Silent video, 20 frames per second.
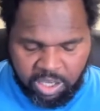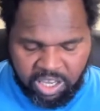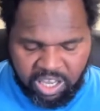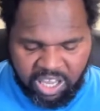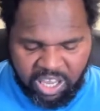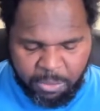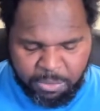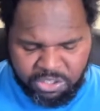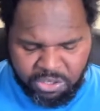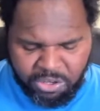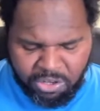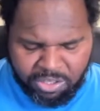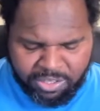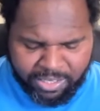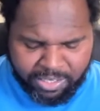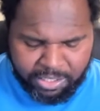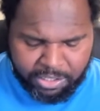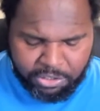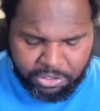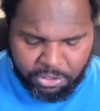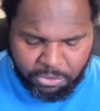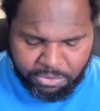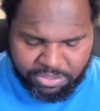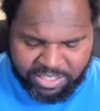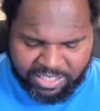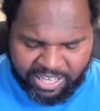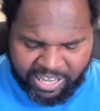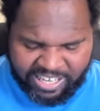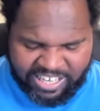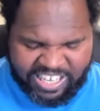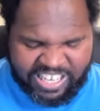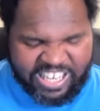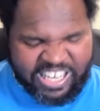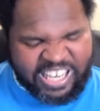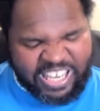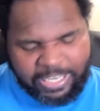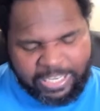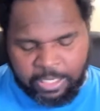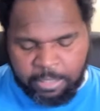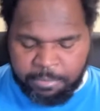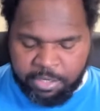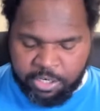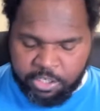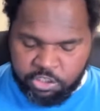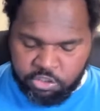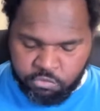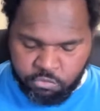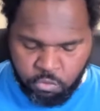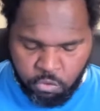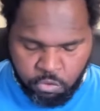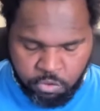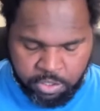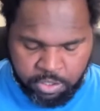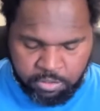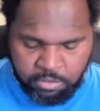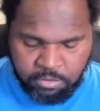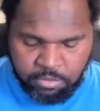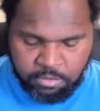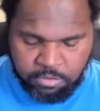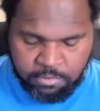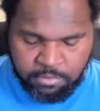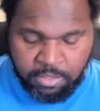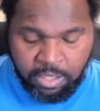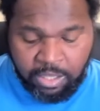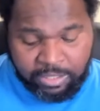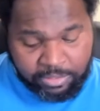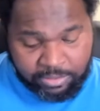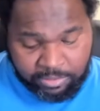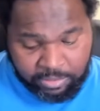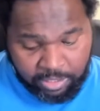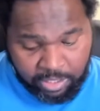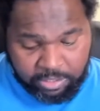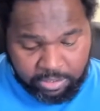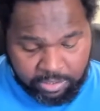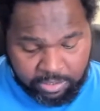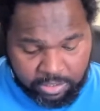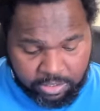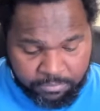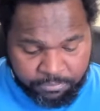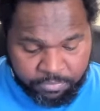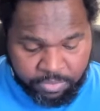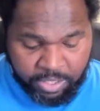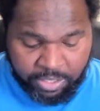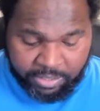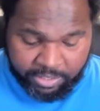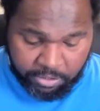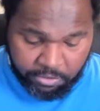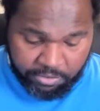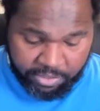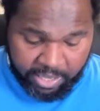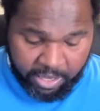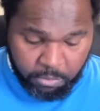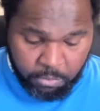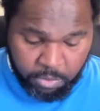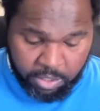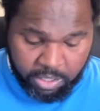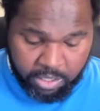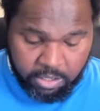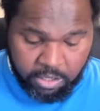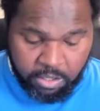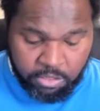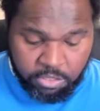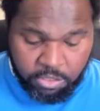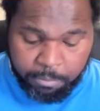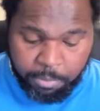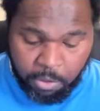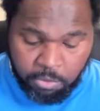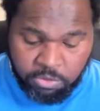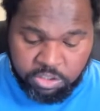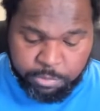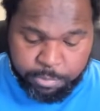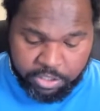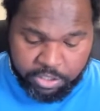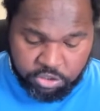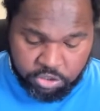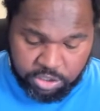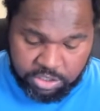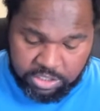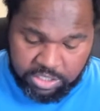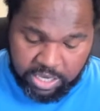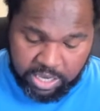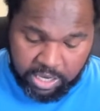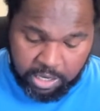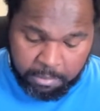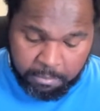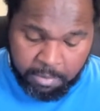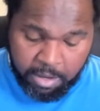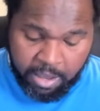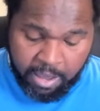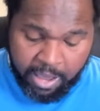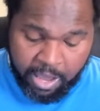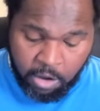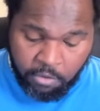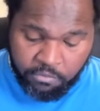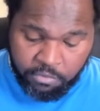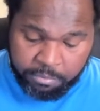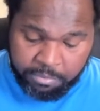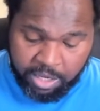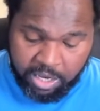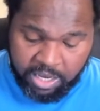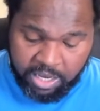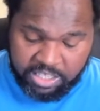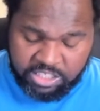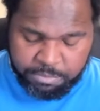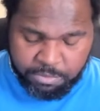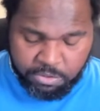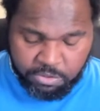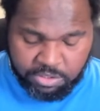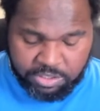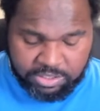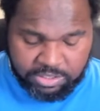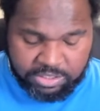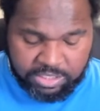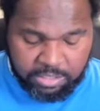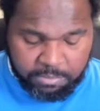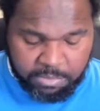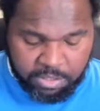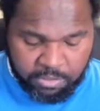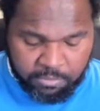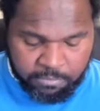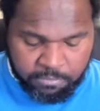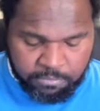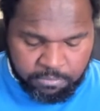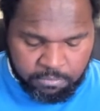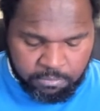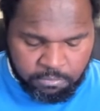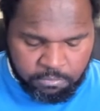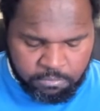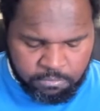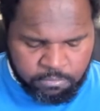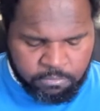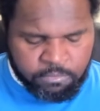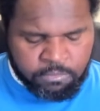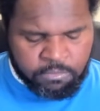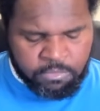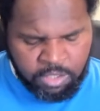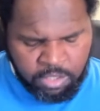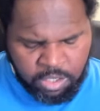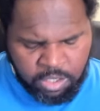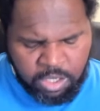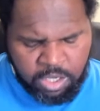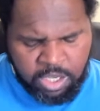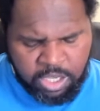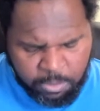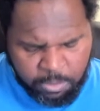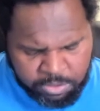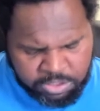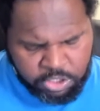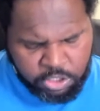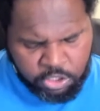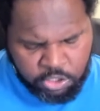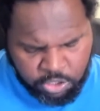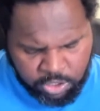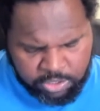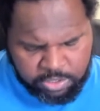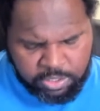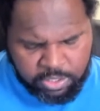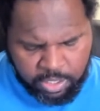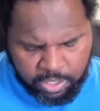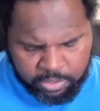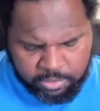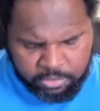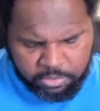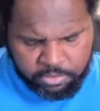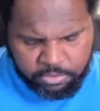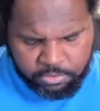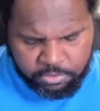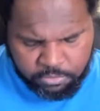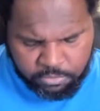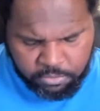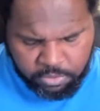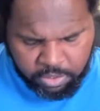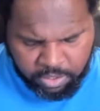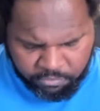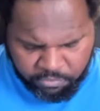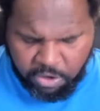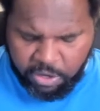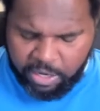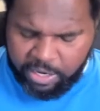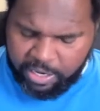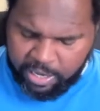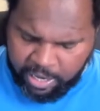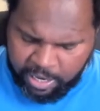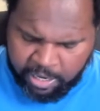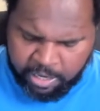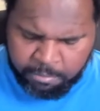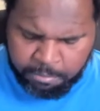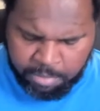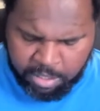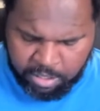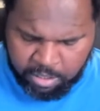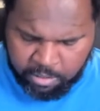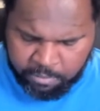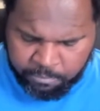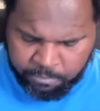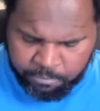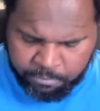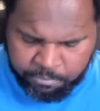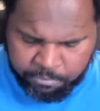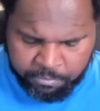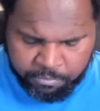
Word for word: It was all I could do to not kick him in his groin. Luckily, later that week, the bone specialist came out from the hospital to see me. He was a good doctor and a very kind man.